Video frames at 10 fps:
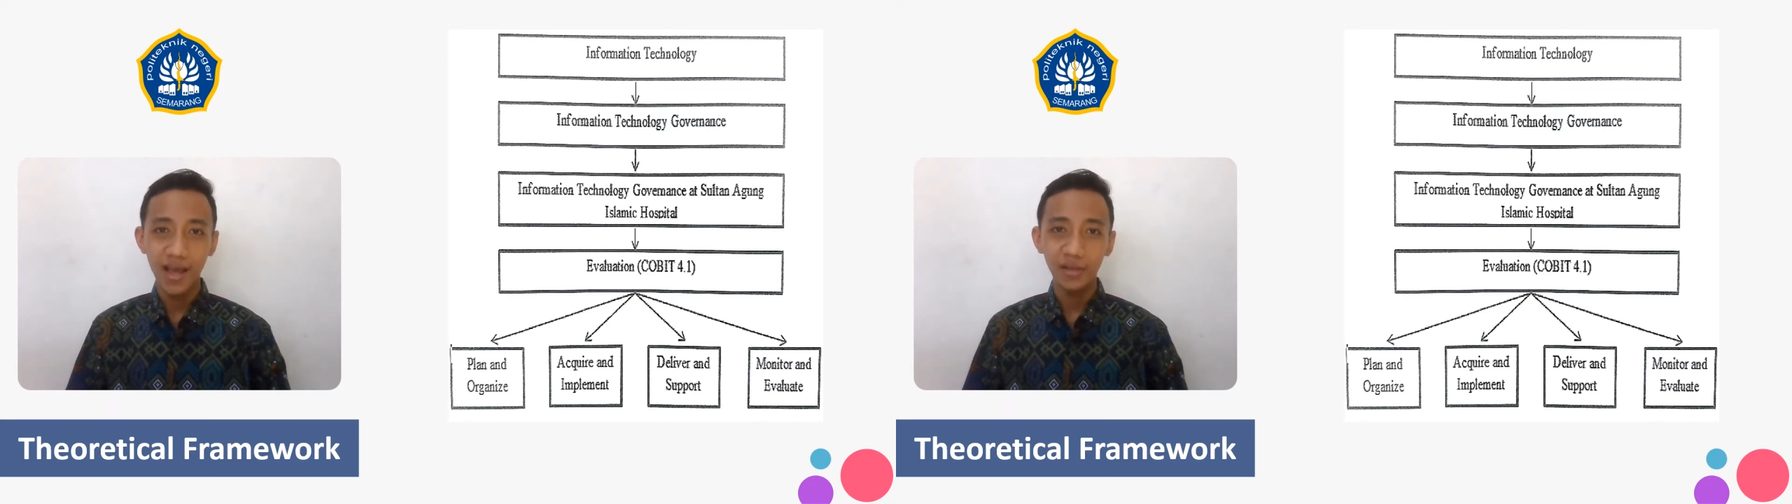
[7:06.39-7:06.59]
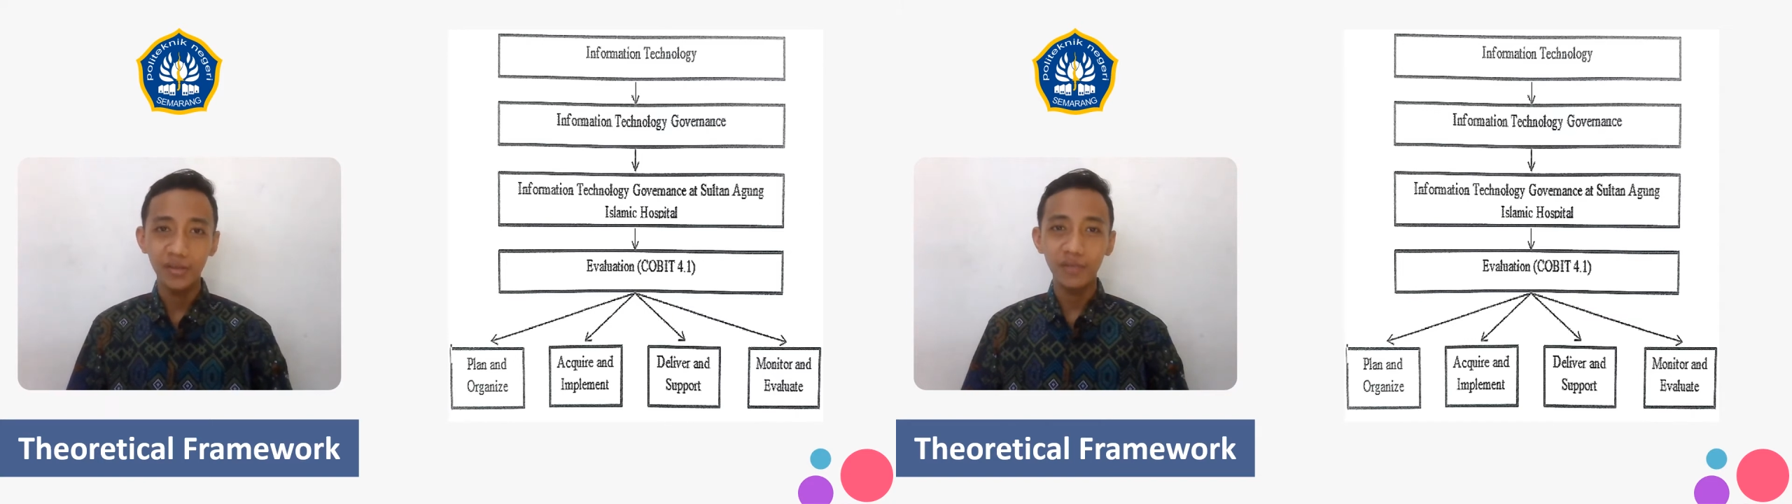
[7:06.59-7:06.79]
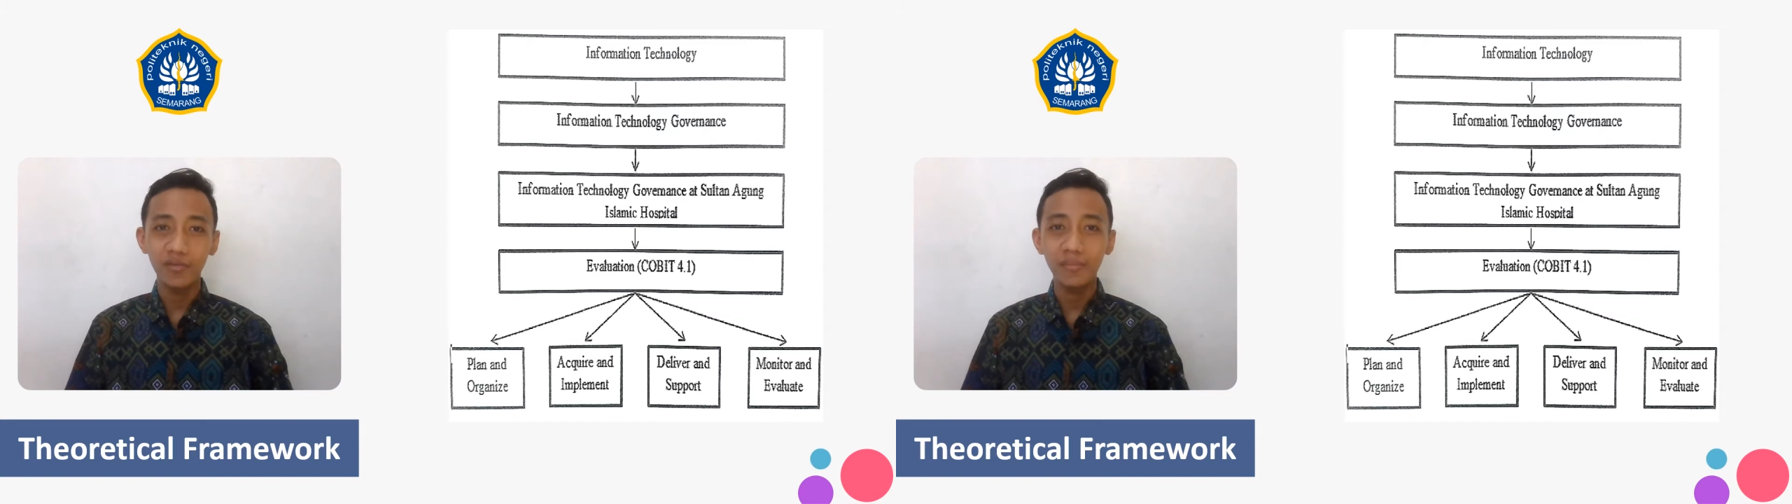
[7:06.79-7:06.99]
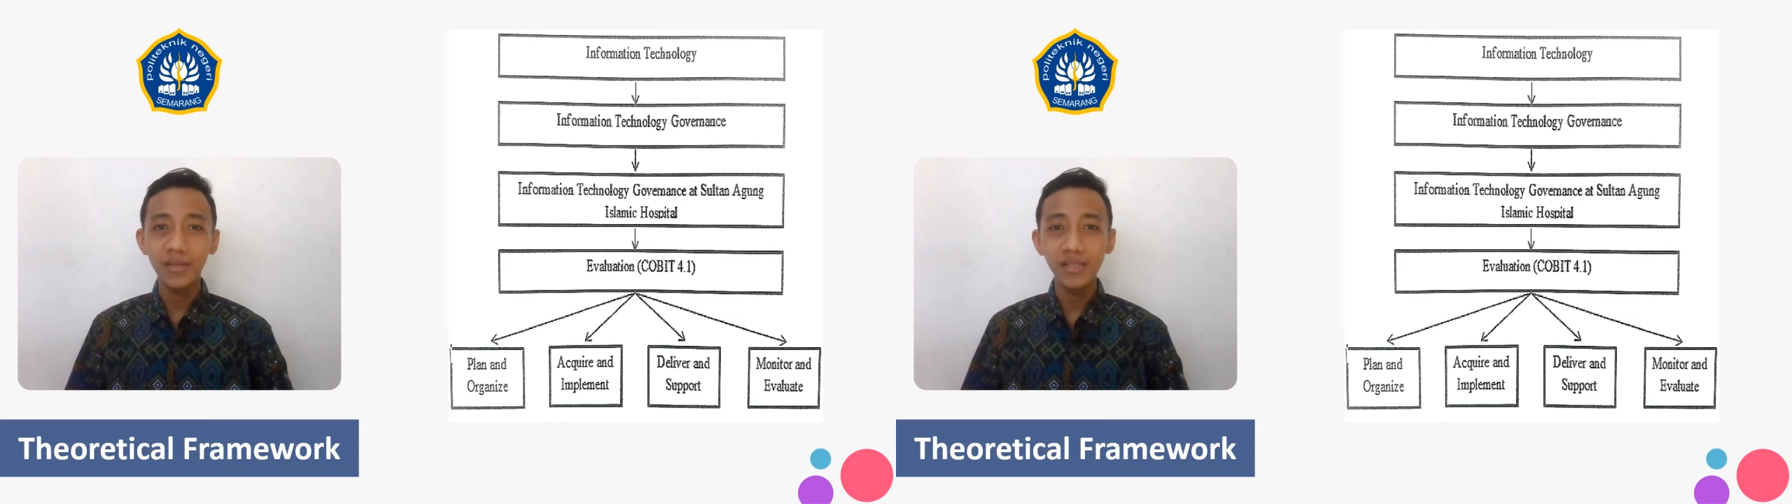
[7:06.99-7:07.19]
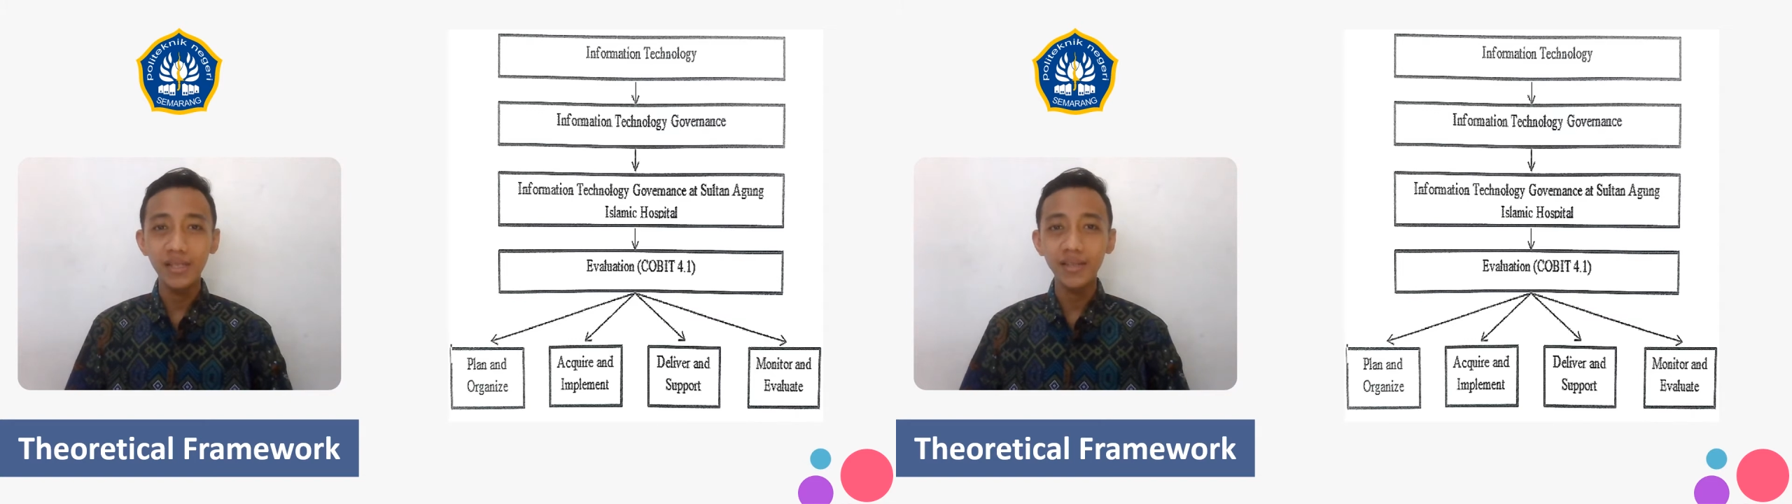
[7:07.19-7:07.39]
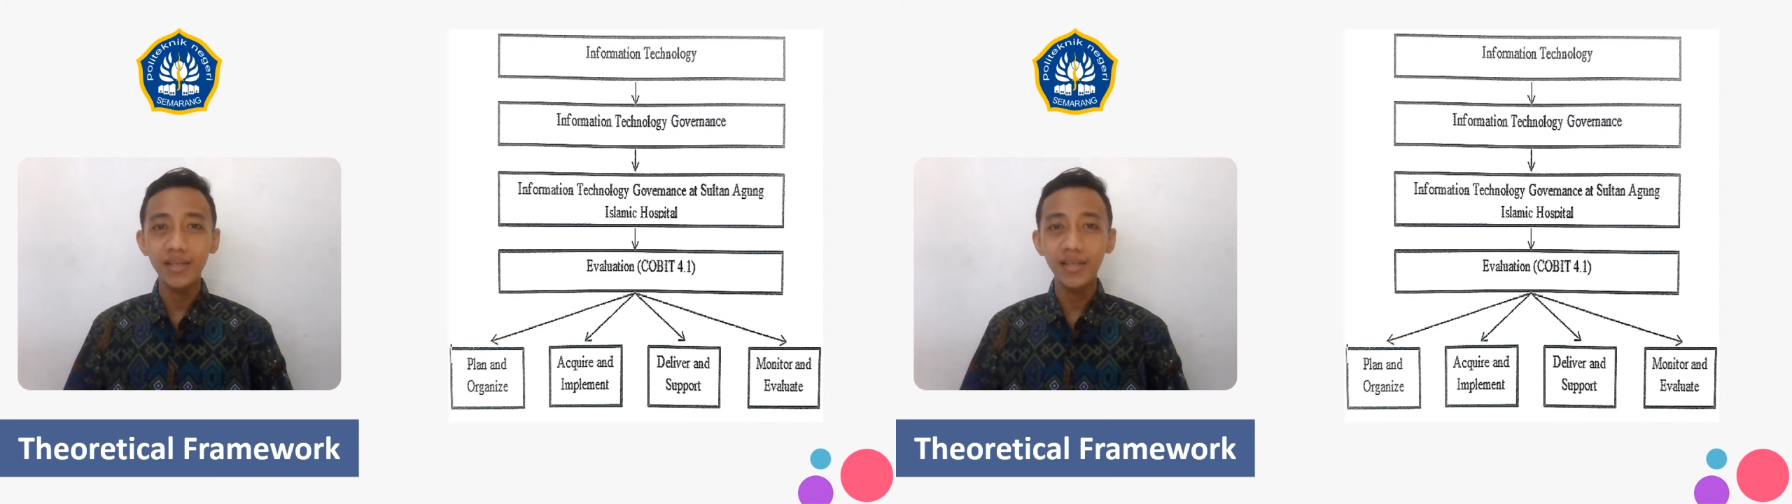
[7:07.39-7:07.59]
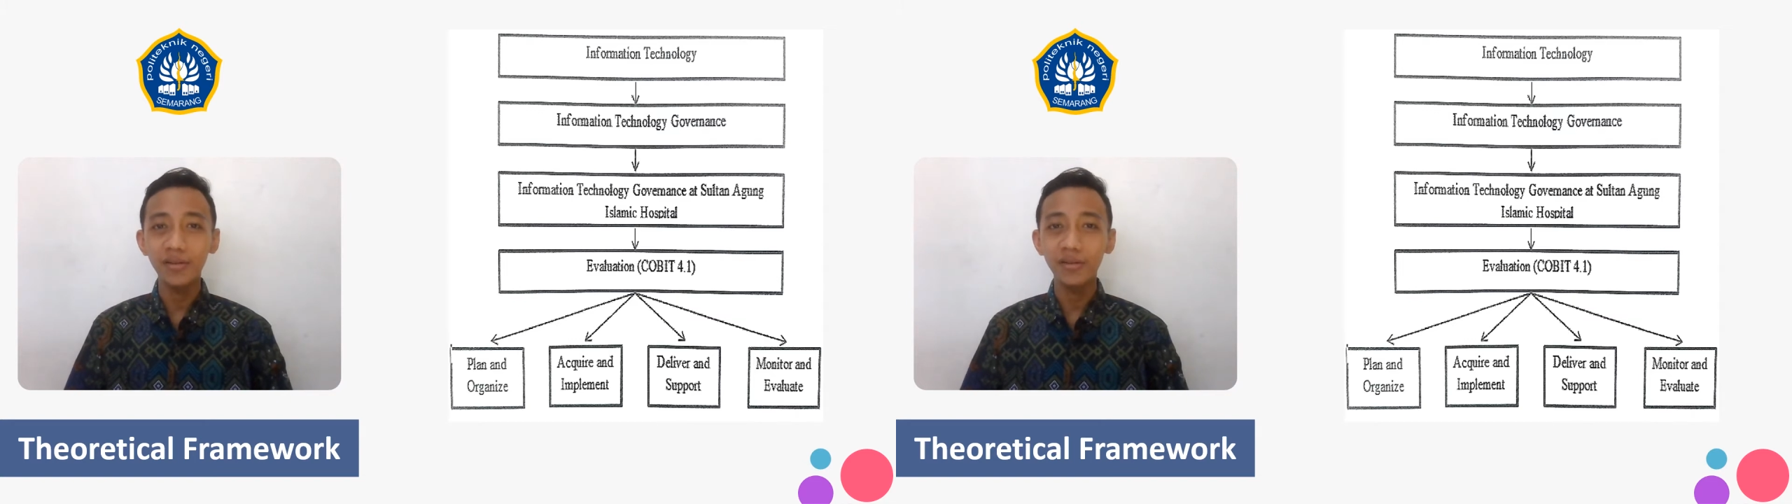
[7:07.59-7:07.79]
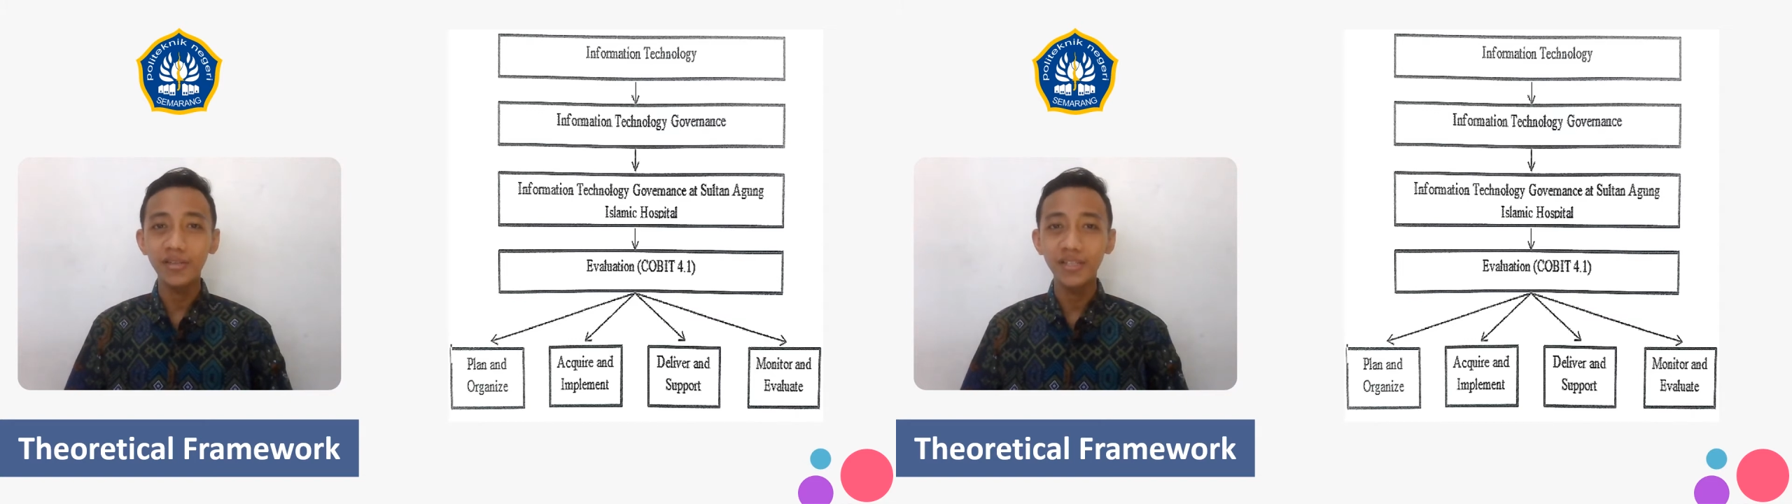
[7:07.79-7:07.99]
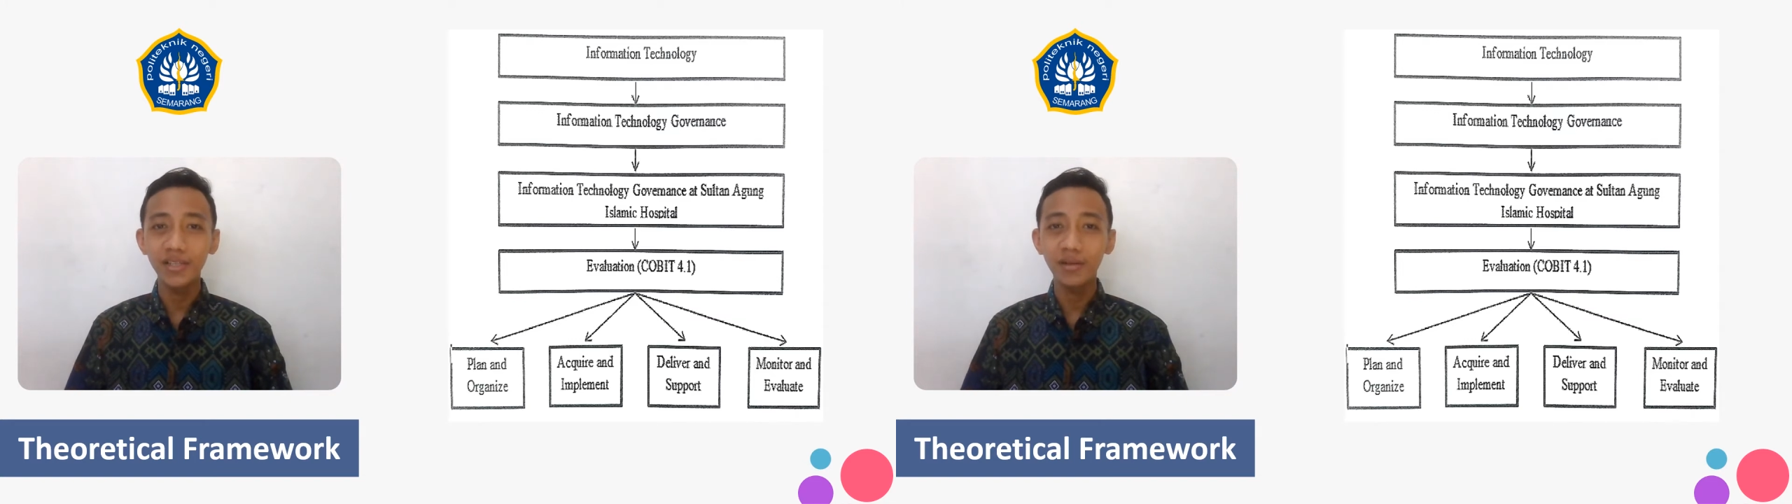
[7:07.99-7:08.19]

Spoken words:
to information technology